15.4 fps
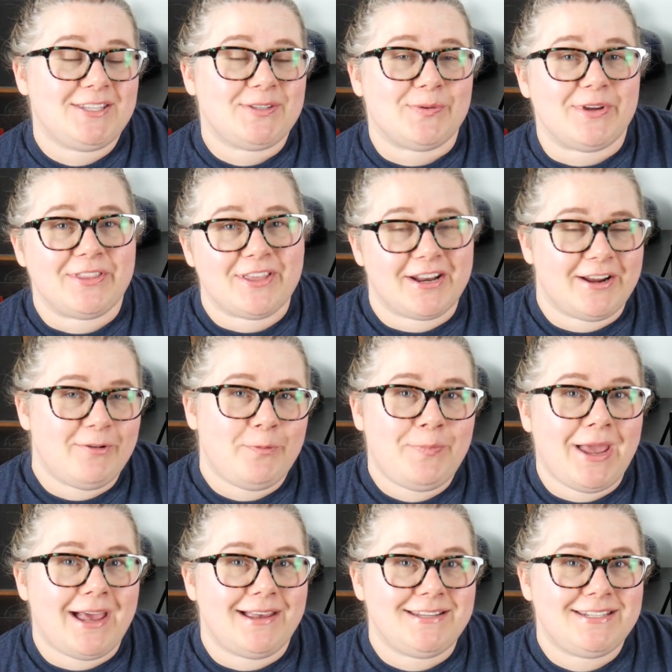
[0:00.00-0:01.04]
So I thought I would
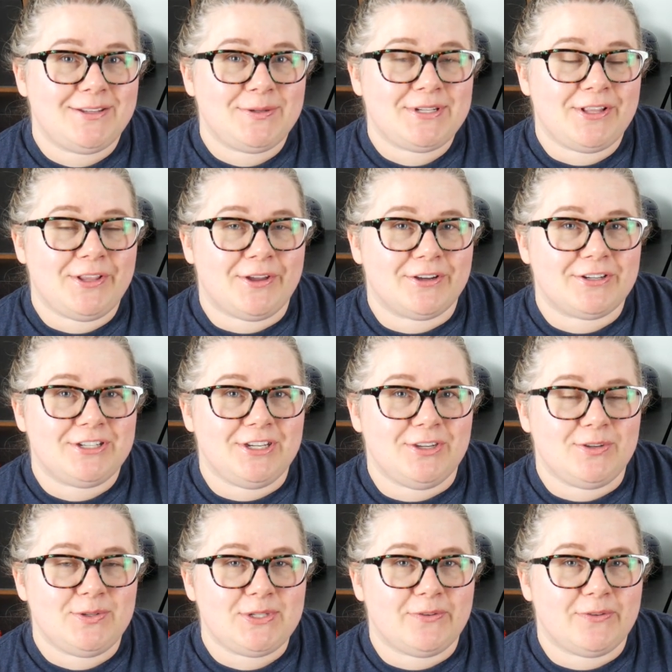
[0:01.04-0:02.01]
pass those along to you.